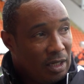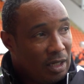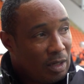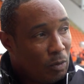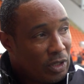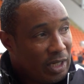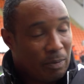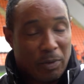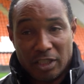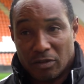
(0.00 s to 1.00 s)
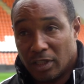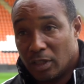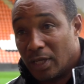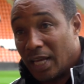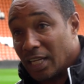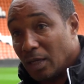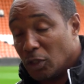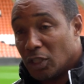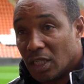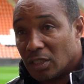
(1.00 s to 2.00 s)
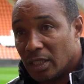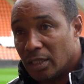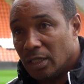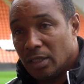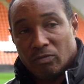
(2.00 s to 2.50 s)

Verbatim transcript: you know looking at our bench and thinking, who can, can we change it?